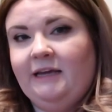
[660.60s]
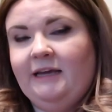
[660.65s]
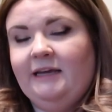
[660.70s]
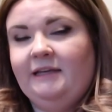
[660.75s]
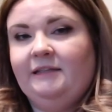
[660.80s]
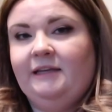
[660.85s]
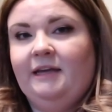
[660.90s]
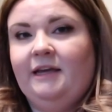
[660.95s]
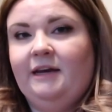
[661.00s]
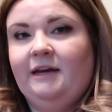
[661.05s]

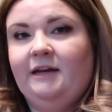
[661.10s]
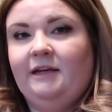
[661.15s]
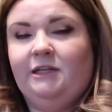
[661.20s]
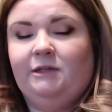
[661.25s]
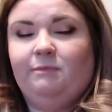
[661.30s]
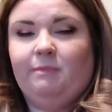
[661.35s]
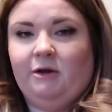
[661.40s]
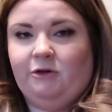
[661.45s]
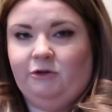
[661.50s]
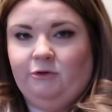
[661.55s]
these in a
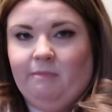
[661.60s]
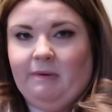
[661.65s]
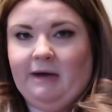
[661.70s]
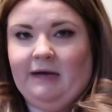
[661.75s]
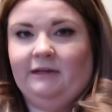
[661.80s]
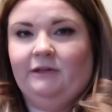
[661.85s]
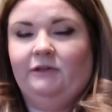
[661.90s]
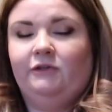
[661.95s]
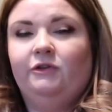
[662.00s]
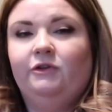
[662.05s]
special
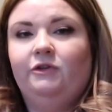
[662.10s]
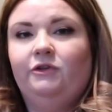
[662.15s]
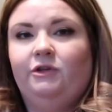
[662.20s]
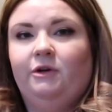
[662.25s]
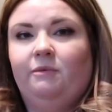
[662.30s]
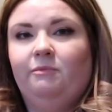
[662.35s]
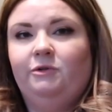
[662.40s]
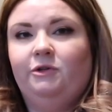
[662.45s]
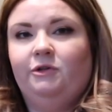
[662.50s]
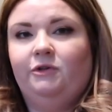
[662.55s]
bag as such,
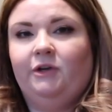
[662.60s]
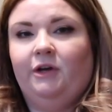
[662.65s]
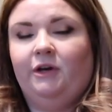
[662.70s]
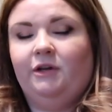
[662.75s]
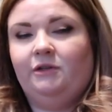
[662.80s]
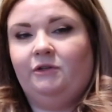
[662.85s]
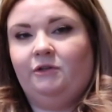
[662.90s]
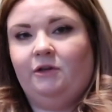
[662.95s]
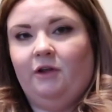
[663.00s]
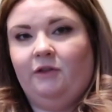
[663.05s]
I'm just going
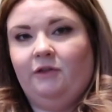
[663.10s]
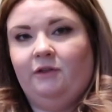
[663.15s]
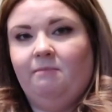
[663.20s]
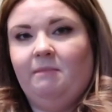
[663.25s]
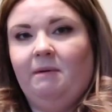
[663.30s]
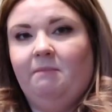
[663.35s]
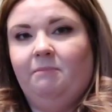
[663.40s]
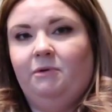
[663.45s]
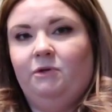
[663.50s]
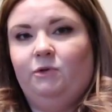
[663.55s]
to slot
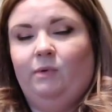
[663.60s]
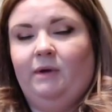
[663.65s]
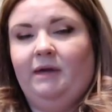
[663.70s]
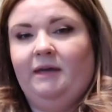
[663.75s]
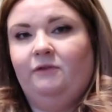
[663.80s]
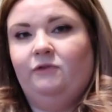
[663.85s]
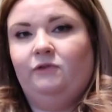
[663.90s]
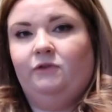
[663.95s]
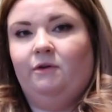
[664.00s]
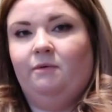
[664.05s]
them in
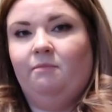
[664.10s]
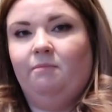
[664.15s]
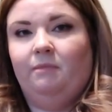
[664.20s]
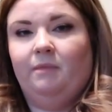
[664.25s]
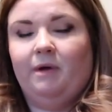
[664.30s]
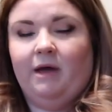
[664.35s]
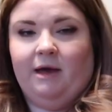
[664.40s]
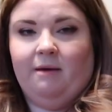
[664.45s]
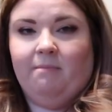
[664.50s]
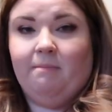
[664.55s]
between
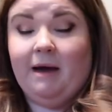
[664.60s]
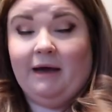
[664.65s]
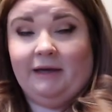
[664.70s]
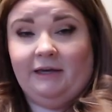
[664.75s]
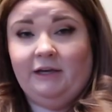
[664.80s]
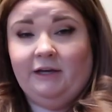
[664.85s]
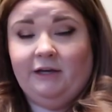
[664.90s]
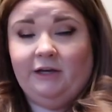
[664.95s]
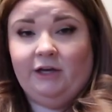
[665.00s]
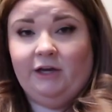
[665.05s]
some uh,
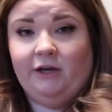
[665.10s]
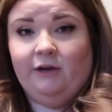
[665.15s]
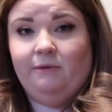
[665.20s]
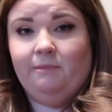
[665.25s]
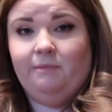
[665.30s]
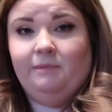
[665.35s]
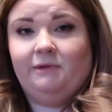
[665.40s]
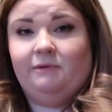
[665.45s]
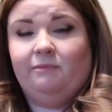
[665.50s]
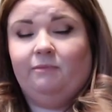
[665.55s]
packing
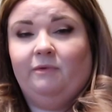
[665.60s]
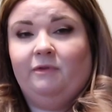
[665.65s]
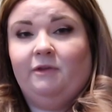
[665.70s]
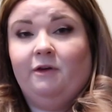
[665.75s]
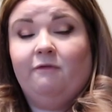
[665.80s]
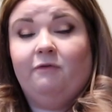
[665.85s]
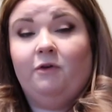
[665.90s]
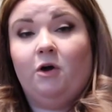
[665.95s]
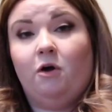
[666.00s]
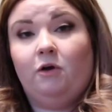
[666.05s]
cubes
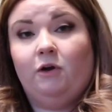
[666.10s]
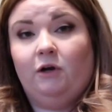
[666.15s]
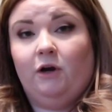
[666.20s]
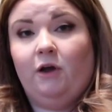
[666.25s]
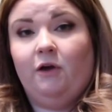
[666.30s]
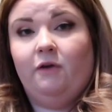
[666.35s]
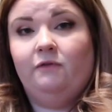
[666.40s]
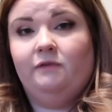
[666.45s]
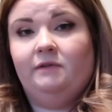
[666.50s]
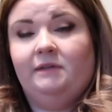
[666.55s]
that have got
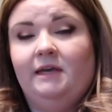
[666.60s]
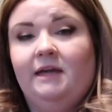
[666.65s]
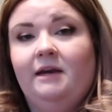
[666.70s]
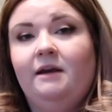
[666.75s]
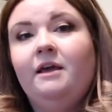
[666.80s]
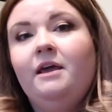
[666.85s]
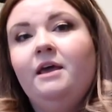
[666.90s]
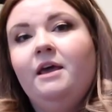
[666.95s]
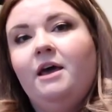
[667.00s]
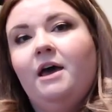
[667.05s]
clothes
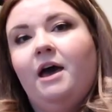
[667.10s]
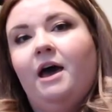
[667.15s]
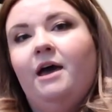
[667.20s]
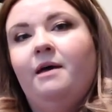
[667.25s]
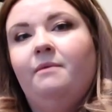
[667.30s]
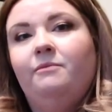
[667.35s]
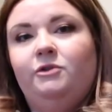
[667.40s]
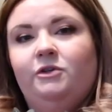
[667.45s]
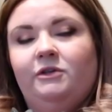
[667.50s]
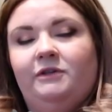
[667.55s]
in,
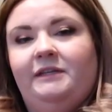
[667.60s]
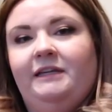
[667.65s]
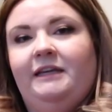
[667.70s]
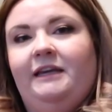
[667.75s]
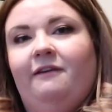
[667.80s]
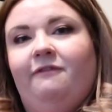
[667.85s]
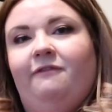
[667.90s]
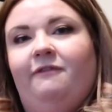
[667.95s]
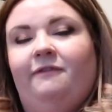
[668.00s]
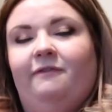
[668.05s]
um, just to
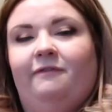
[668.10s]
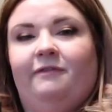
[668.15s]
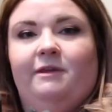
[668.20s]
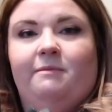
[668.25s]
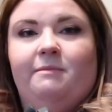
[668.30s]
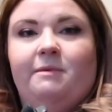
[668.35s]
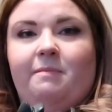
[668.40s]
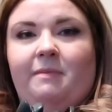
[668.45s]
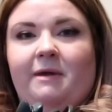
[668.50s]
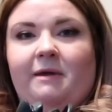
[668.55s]
give
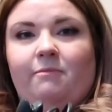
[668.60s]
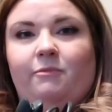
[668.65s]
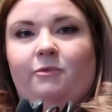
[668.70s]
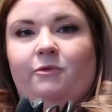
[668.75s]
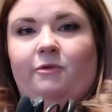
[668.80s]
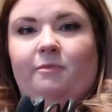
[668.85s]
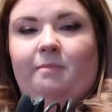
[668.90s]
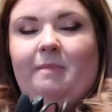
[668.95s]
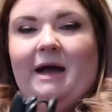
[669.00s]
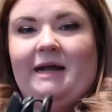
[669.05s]
them a bit
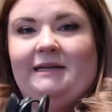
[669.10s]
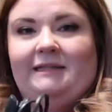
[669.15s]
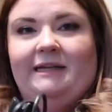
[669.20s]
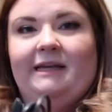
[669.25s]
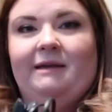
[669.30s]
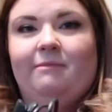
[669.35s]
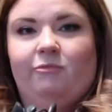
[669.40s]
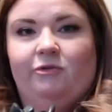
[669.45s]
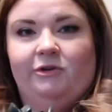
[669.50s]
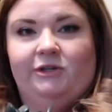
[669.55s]
more
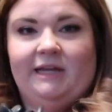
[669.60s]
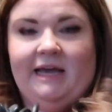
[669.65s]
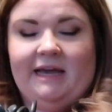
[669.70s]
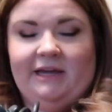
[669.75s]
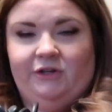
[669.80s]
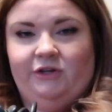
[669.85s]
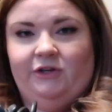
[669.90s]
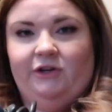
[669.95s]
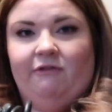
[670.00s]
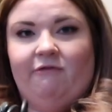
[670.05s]
padding and
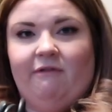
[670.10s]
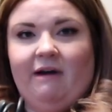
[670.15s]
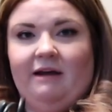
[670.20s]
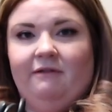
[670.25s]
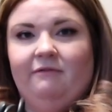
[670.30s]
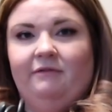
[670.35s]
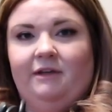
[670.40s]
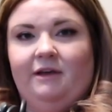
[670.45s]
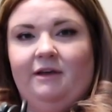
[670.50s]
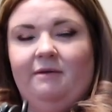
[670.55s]
protection
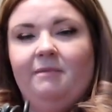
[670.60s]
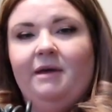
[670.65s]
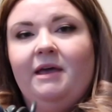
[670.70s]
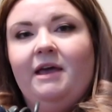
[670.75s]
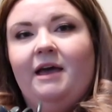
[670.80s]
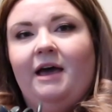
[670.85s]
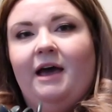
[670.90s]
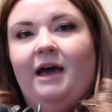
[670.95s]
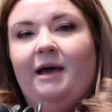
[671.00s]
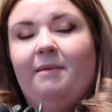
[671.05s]
around them
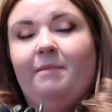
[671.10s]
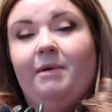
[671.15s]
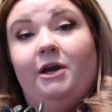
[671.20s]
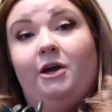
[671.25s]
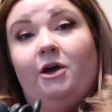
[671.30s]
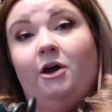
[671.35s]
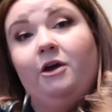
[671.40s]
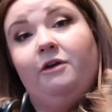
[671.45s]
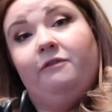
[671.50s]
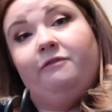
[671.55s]
um,
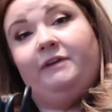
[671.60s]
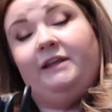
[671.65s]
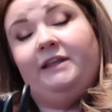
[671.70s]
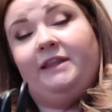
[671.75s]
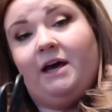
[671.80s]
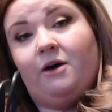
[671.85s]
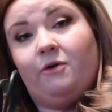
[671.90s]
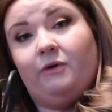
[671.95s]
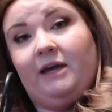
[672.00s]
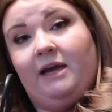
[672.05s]
and hopefully
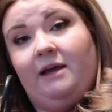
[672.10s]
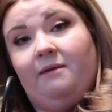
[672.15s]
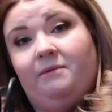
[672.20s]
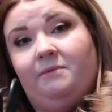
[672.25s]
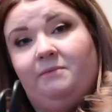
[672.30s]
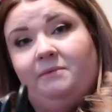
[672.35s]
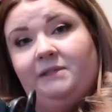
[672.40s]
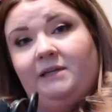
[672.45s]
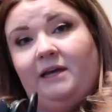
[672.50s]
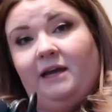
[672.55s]
that'll keep
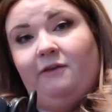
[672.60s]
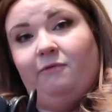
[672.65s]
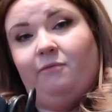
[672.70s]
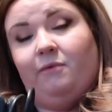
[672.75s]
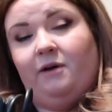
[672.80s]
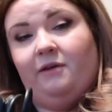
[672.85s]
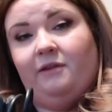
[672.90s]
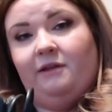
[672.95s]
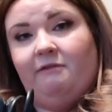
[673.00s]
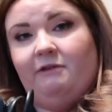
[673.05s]
them safe
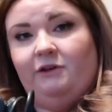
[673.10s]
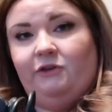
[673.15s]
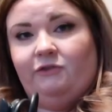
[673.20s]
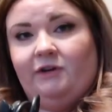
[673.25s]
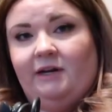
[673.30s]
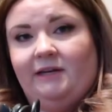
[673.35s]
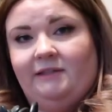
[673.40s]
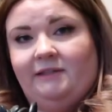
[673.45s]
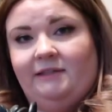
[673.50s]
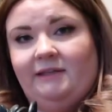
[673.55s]
while they're in
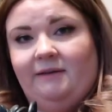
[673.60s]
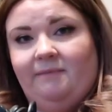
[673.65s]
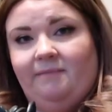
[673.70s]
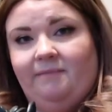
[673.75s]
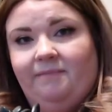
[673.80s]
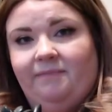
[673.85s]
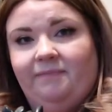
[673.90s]
transit.